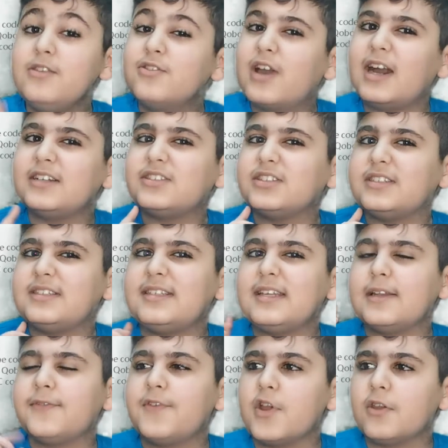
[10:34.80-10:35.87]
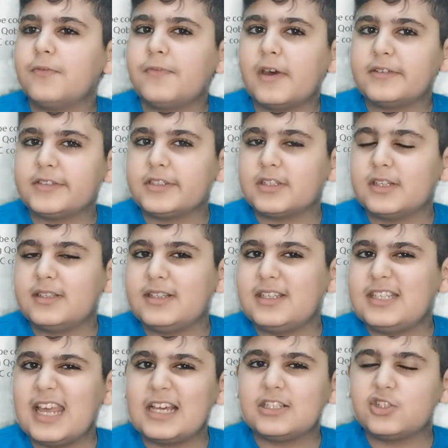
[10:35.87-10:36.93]
You guys should see it very fast just because
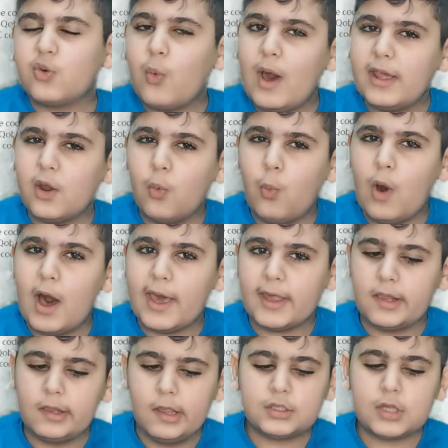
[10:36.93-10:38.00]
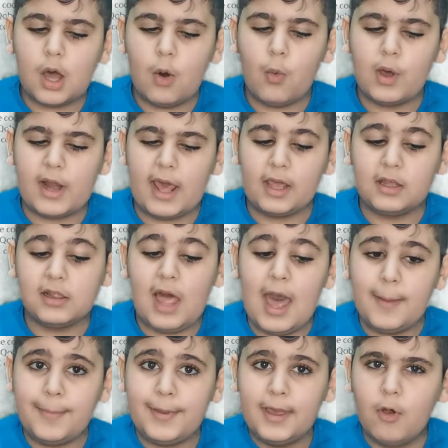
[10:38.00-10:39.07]
it takes quite a while. So when I
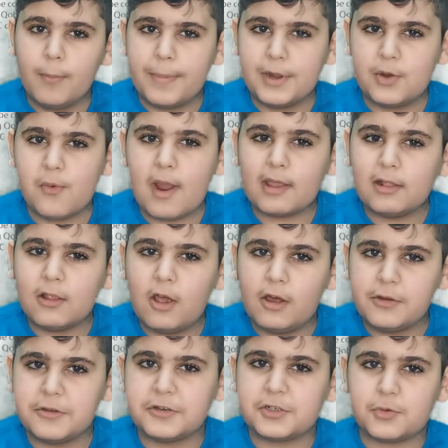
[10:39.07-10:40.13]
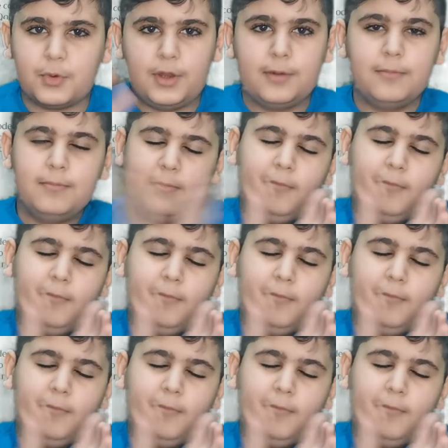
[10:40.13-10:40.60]
clap, it will be directly on your screen.